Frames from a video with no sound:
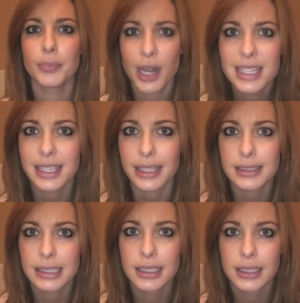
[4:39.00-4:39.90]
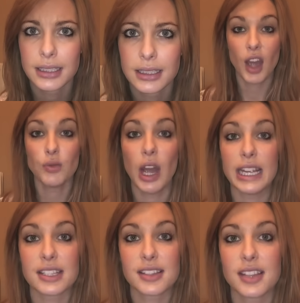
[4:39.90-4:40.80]
Press it.
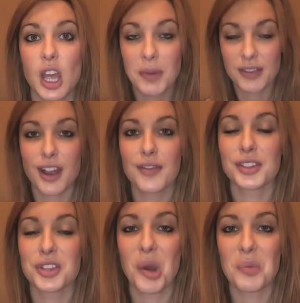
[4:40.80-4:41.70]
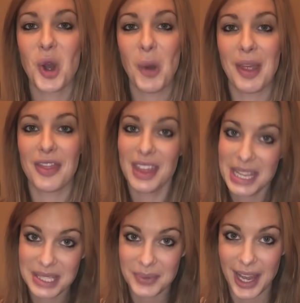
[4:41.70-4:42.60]
Right, so my favourite top comment
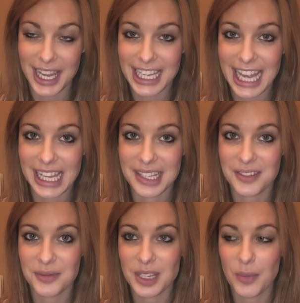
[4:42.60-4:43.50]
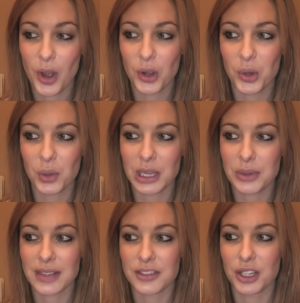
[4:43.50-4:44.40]
this week is from someone called, I
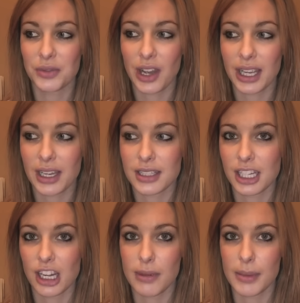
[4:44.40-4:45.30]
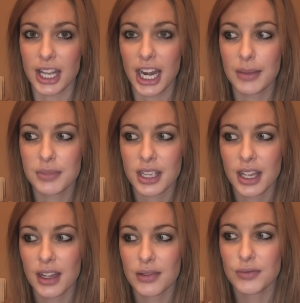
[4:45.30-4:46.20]
always have to look right because I don't remember their names,
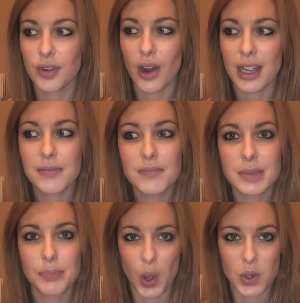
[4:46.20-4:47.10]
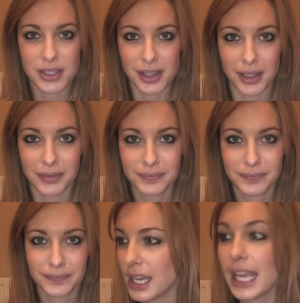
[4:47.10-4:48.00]
Rhymes Boxer.
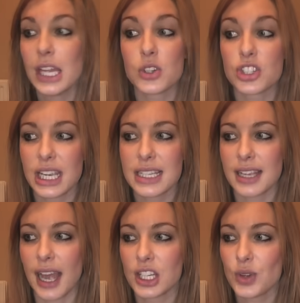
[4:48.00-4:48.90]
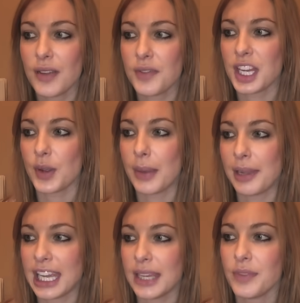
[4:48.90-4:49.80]
He or she said, great video,
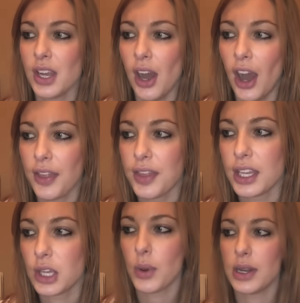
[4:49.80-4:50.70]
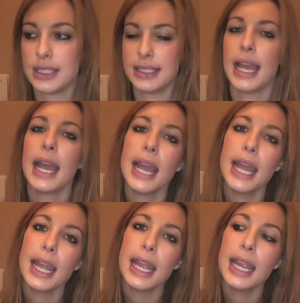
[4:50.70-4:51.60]
Emily. I think you are
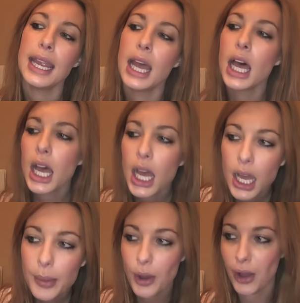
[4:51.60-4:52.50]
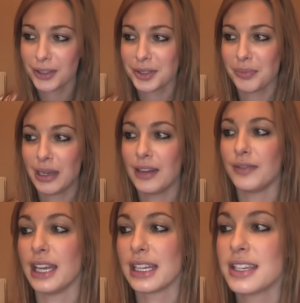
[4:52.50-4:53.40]
damn hot and
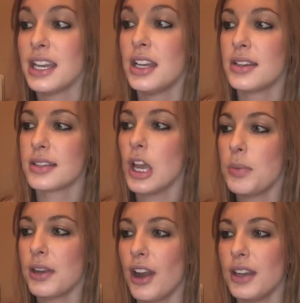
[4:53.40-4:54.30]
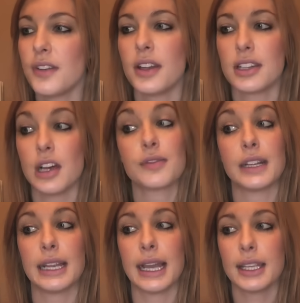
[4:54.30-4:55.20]
perfect. Just hoping I'd find
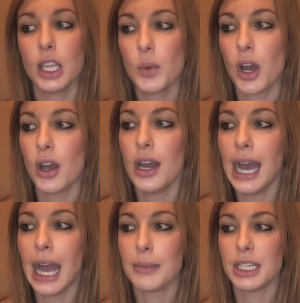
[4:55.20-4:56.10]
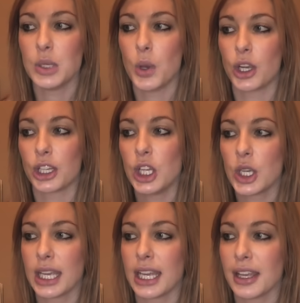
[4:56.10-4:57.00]
girlfriend like you are. I mean, you are good
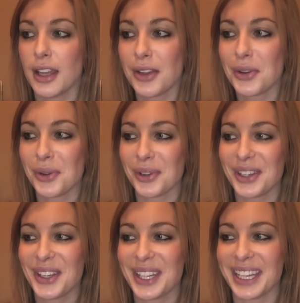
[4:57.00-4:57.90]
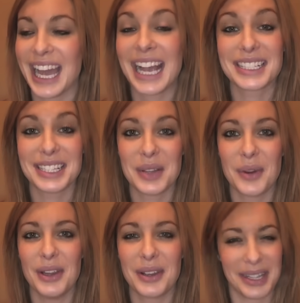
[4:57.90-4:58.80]
looking. Not good looking. Actually, you
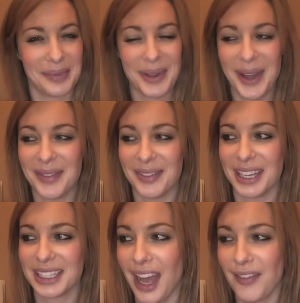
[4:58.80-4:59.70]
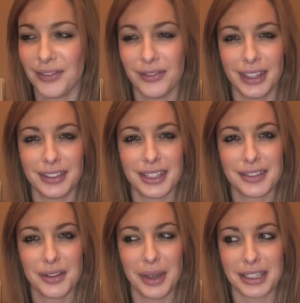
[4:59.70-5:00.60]
are looking perfect. I haven't read this
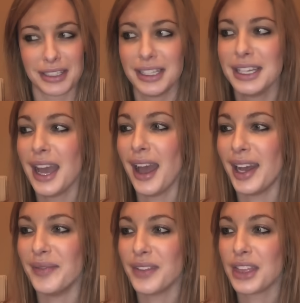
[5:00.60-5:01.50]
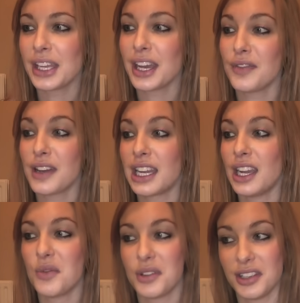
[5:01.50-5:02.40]
through, actually. Think I fell in
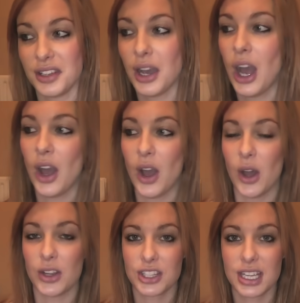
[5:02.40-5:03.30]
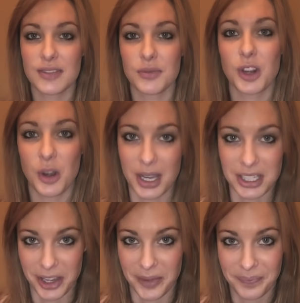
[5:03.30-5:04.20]
love with you. Ha ha. Cheers from
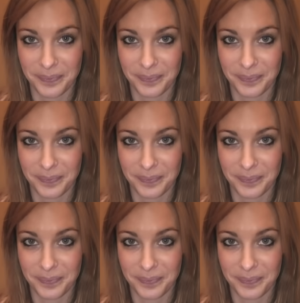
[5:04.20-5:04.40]
Croatia.